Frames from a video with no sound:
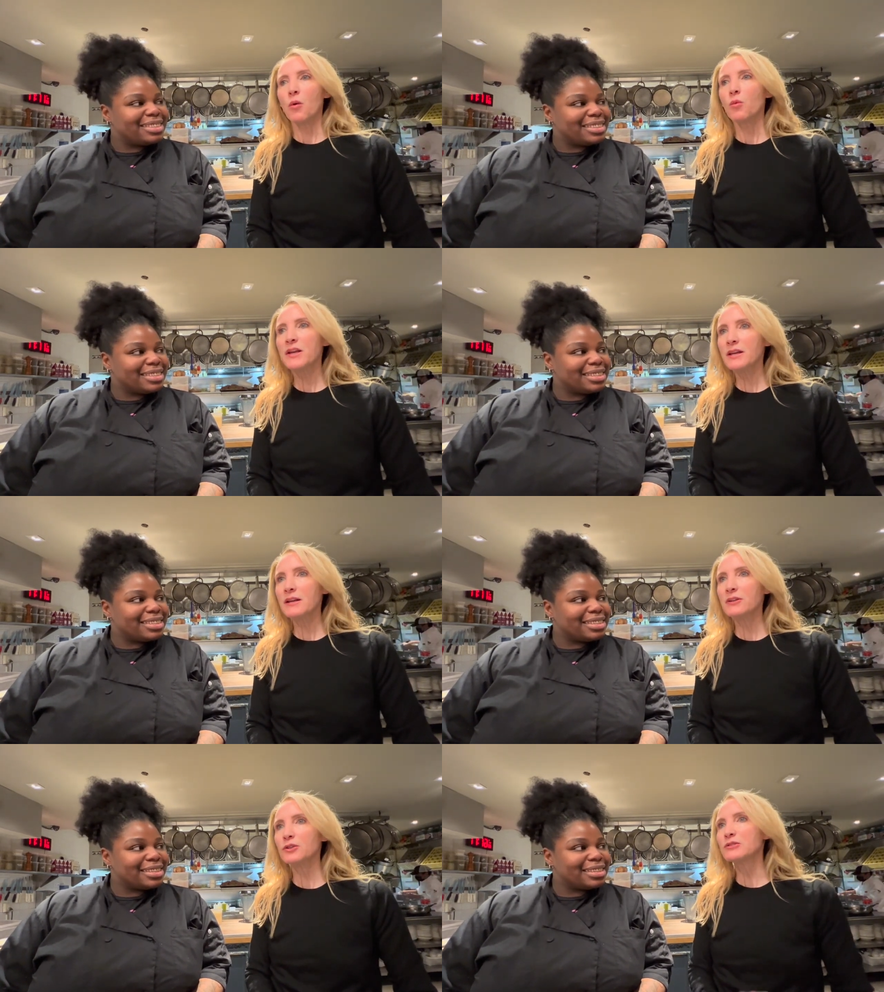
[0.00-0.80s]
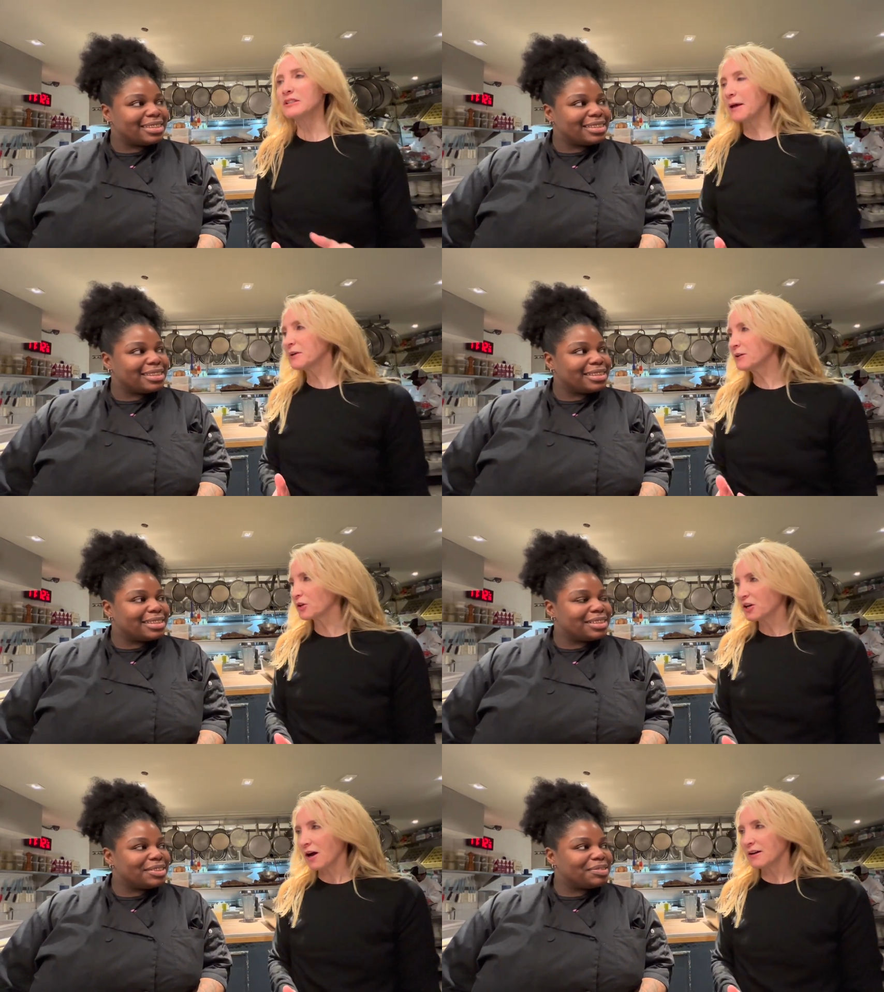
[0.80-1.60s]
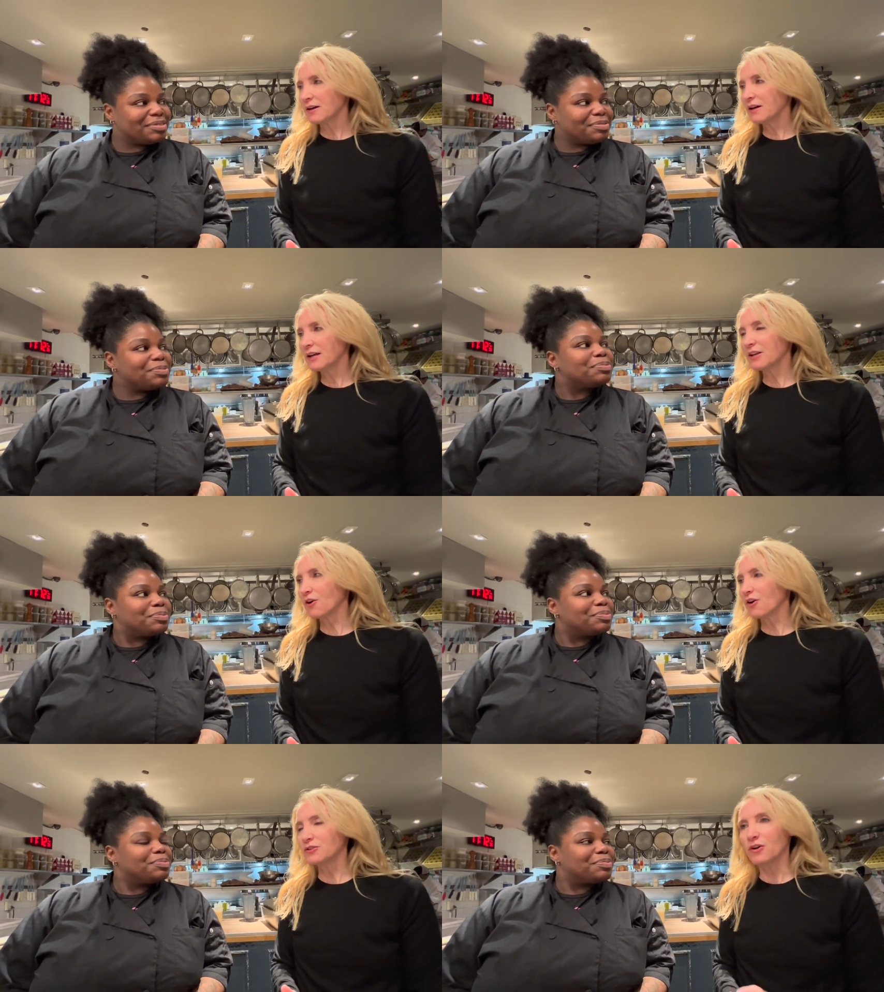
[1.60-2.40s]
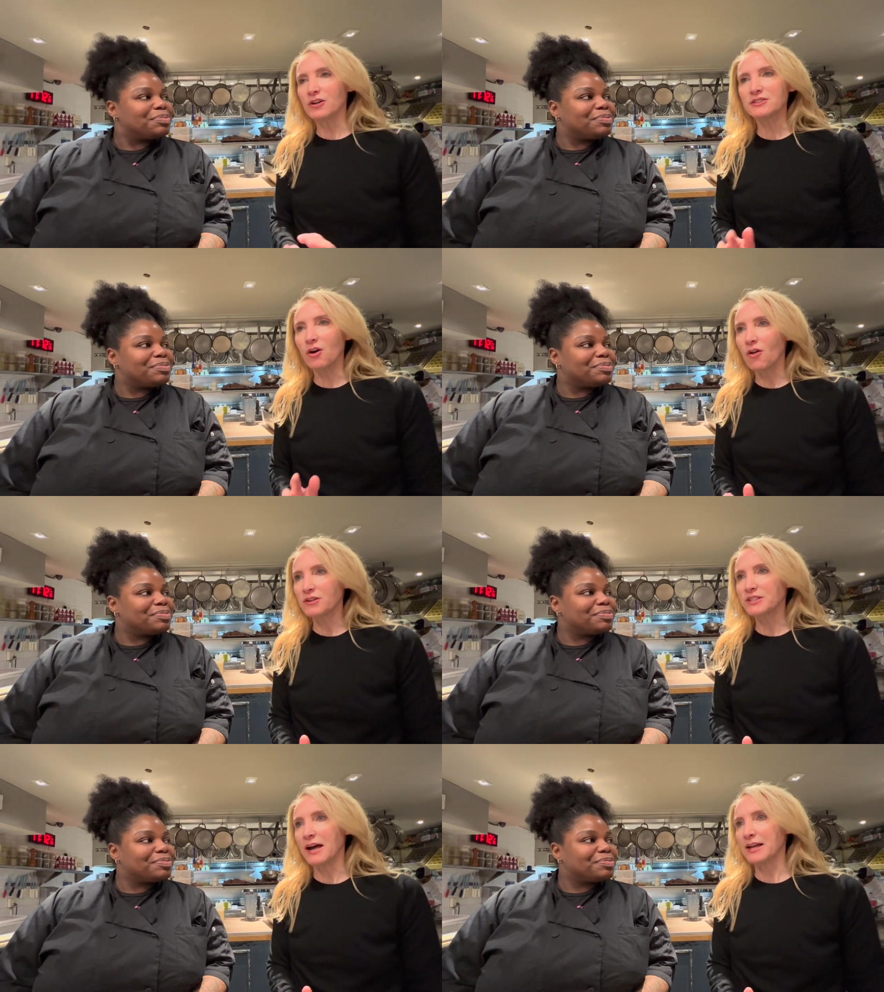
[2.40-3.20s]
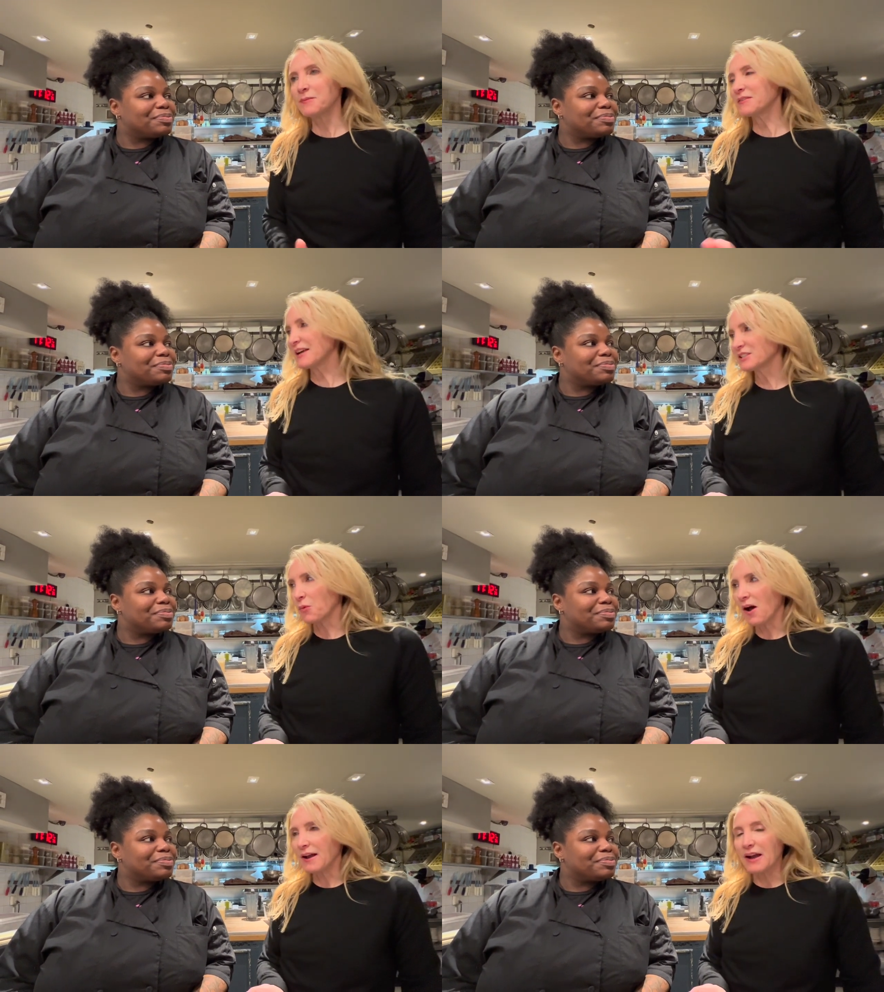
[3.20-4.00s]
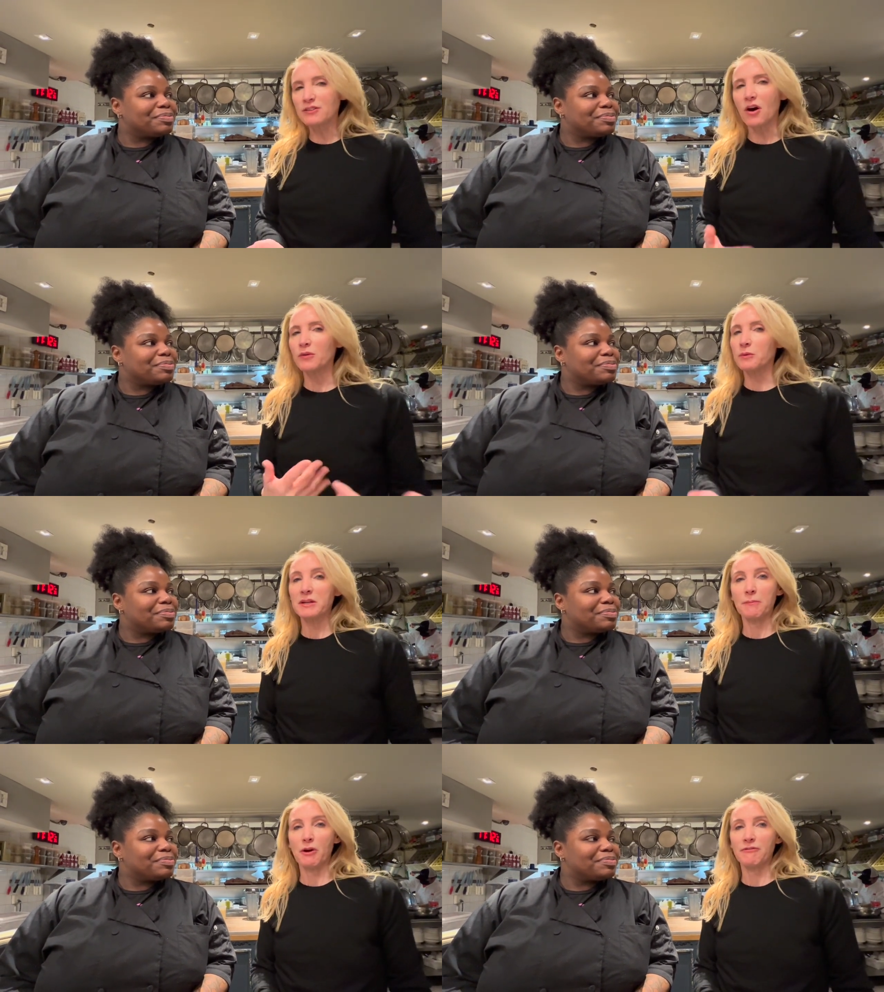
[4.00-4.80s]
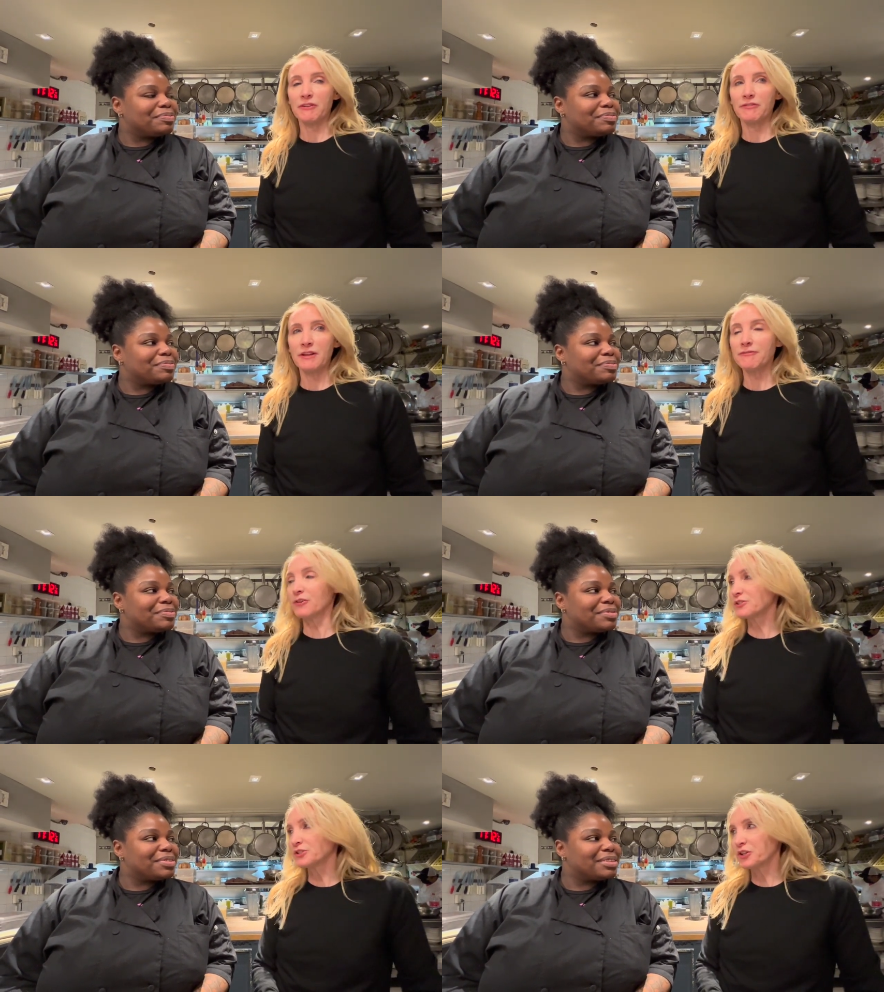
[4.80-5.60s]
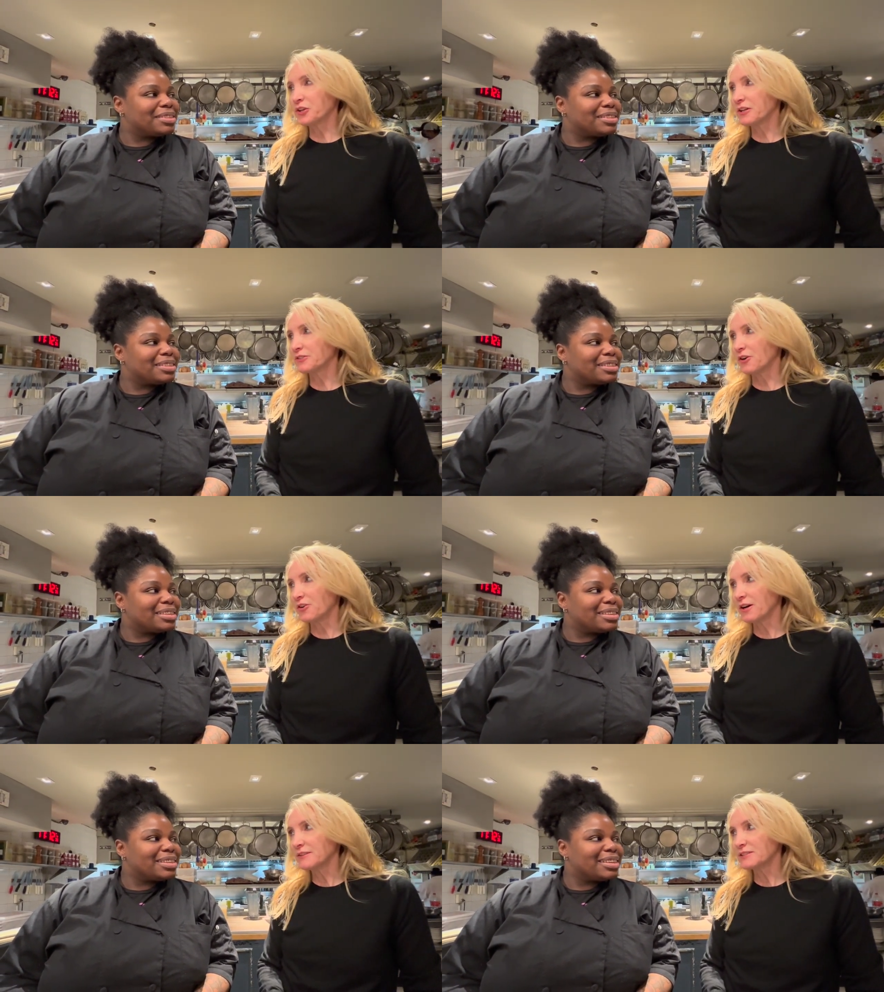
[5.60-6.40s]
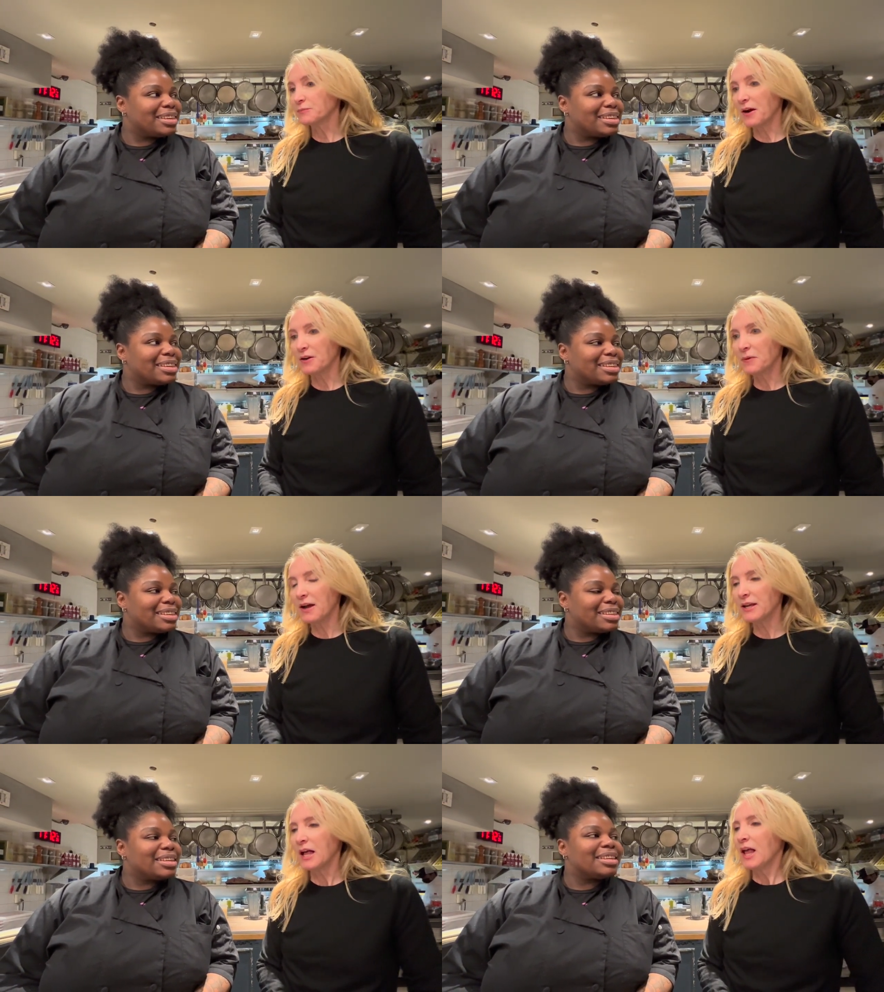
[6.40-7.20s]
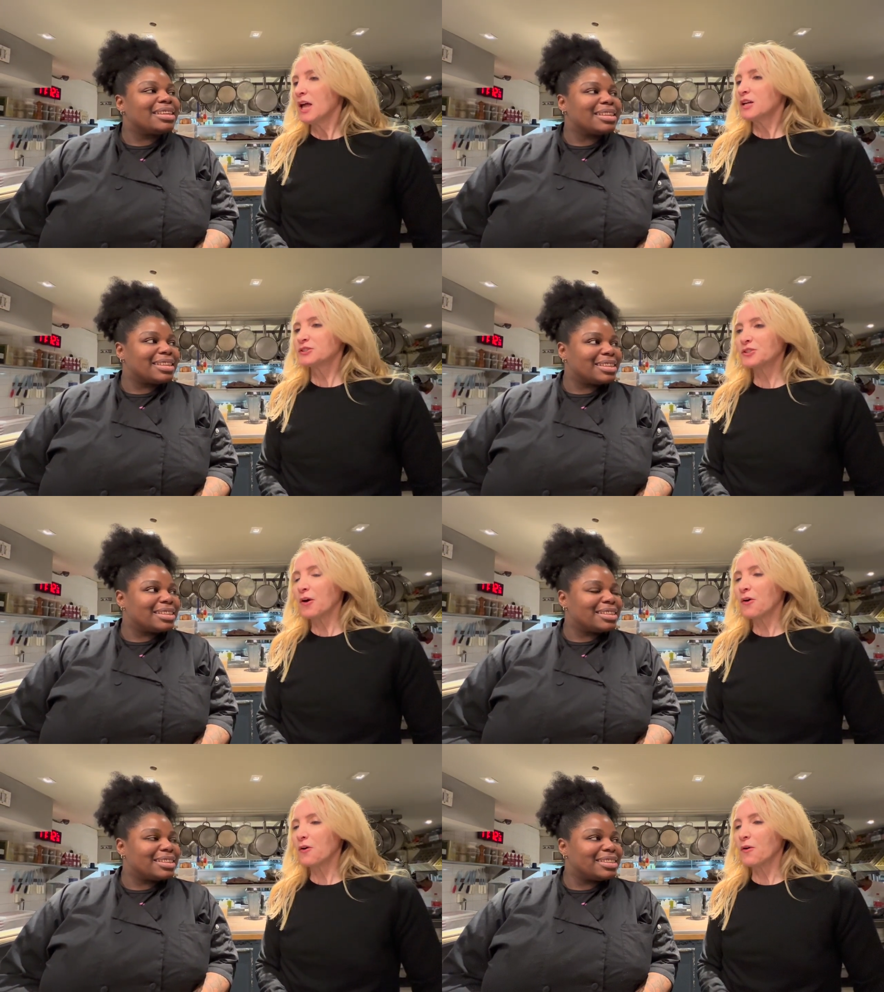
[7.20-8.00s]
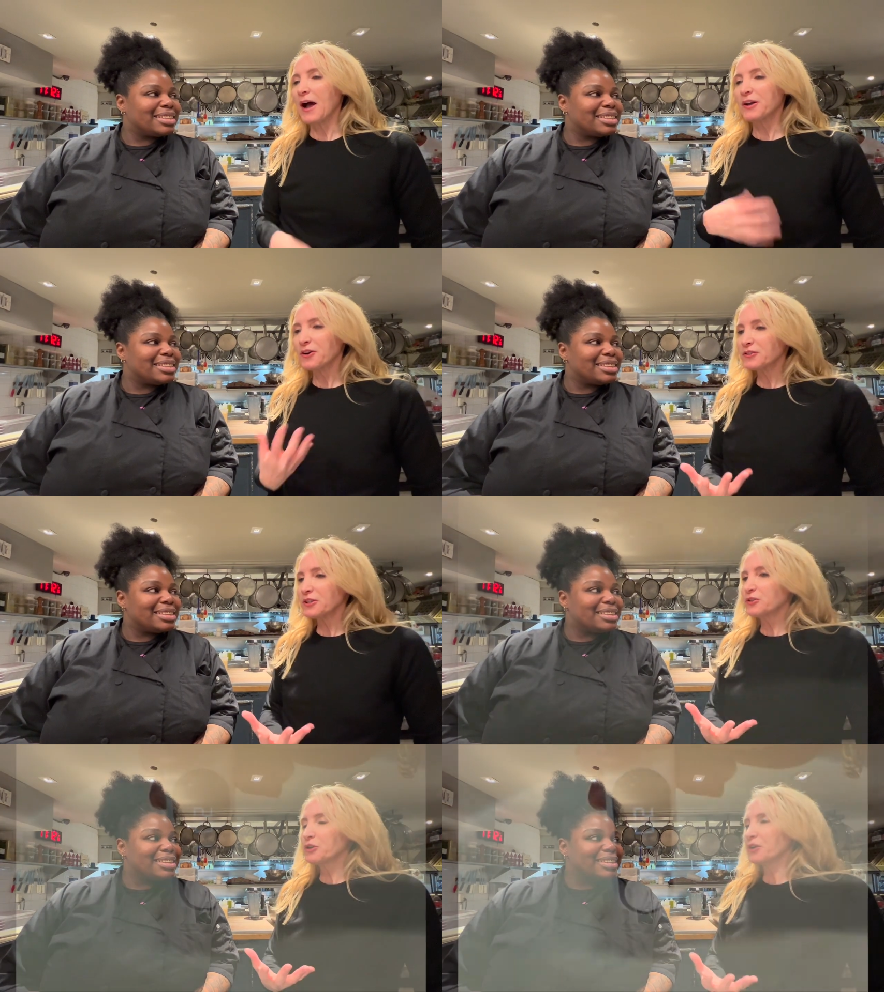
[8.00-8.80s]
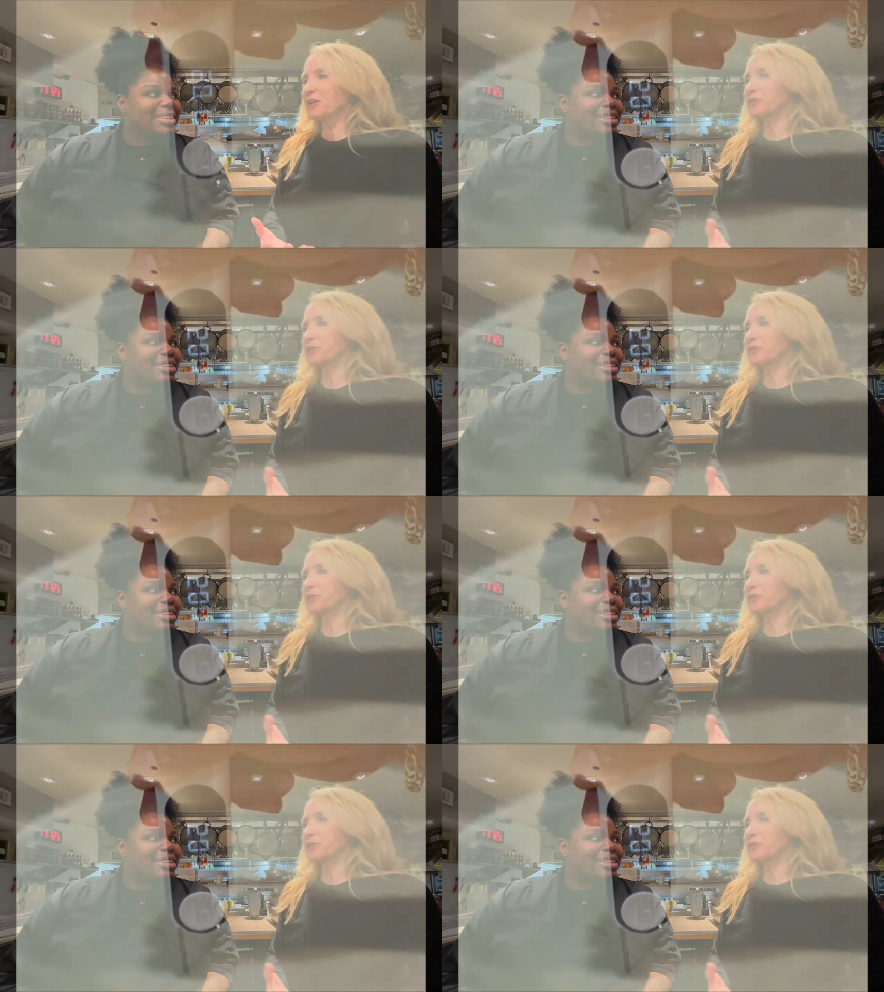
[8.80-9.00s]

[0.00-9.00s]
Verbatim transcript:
Speaker 1: we use lemon and ricotta in our donuts all the time, and that's why I thought it would be a perfect fit for us to create a donut inspired by. So I heard that you create